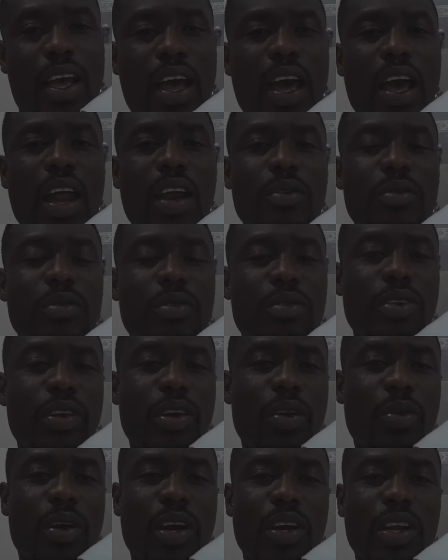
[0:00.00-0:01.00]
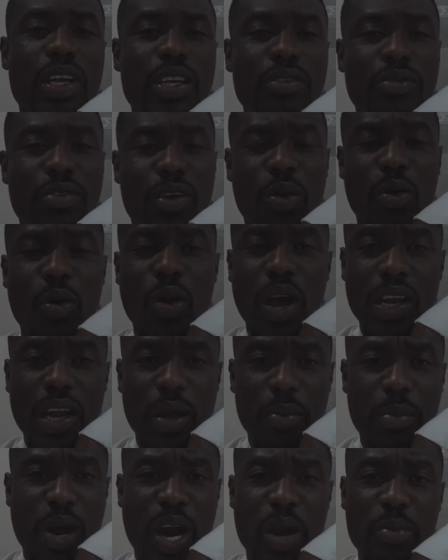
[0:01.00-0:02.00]
And, you know, we're going to give her
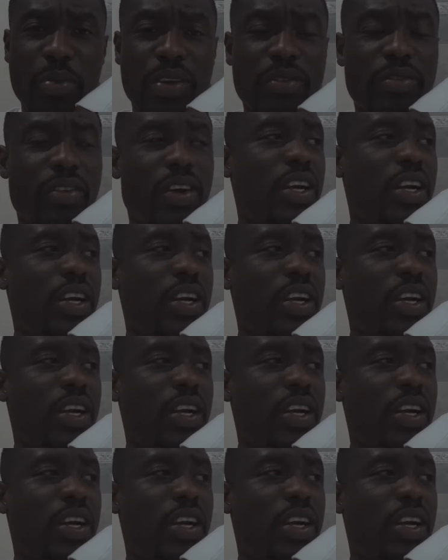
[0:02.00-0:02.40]
one apartment for